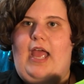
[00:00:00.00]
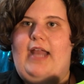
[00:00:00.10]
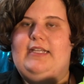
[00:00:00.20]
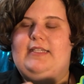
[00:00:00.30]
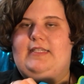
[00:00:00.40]

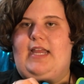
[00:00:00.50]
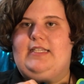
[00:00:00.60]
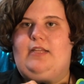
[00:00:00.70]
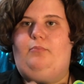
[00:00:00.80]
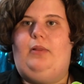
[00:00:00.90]
and it
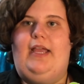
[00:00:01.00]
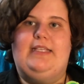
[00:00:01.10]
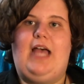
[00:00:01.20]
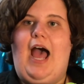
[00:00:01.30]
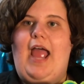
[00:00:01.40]
stays in
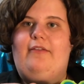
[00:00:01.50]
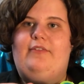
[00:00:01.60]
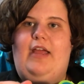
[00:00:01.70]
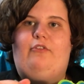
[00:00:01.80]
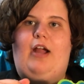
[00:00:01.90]
place. I've
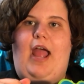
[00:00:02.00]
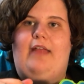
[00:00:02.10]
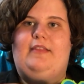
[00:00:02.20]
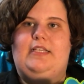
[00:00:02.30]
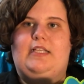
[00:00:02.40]
never
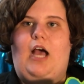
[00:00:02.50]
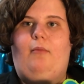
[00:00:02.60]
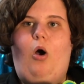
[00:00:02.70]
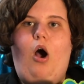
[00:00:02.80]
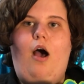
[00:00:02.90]
had these
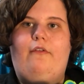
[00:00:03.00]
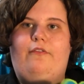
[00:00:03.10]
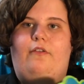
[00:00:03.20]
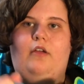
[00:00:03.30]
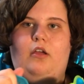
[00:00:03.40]
come
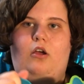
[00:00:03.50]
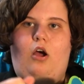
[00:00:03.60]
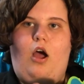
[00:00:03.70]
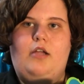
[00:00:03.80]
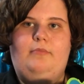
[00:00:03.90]
off
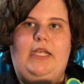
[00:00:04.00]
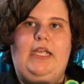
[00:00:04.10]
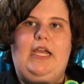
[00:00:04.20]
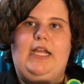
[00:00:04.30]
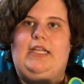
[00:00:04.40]
on
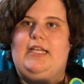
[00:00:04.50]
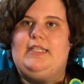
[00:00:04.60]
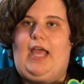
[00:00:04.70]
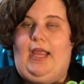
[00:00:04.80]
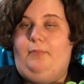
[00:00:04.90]
me
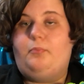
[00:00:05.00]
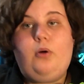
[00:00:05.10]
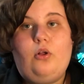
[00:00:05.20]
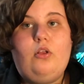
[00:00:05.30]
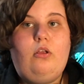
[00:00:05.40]
unless I
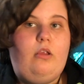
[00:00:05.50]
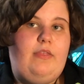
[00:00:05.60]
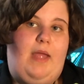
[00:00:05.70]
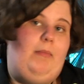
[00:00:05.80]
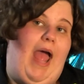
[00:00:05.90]
pull
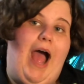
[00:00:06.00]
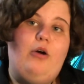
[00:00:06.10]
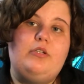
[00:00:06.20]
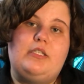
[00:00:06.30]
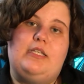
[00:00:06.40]
them
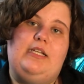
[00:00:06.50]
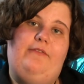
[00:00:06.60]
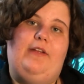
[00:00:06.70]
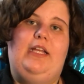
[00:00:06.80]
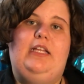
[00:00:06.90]
out
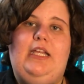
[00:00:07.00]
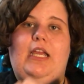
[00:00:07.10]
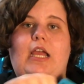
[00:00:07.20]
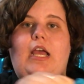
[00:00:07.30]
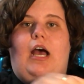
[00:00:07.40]

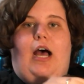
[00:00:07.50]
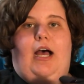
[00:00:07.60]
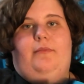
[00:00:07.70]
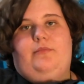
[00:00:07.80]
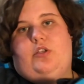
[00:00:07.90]
significantly.
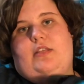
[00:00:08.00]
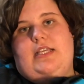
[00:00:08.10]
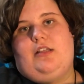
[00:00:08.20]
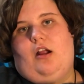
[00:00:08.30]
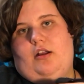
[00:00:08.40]
So
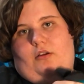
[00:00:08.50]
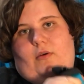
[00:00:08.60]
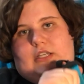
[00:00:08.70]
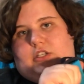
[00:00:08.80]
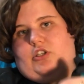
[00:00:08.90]
these aren't
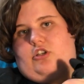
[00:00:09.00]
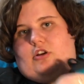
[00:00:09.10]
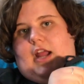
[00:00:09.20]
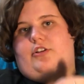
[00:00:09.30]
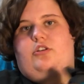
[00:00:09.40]
going to
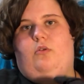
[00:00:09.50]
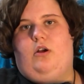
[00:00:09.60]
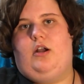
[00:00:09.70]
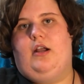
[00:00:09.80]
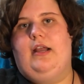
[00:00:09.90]
stretch
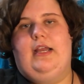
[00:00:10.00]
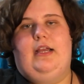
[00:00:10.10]
or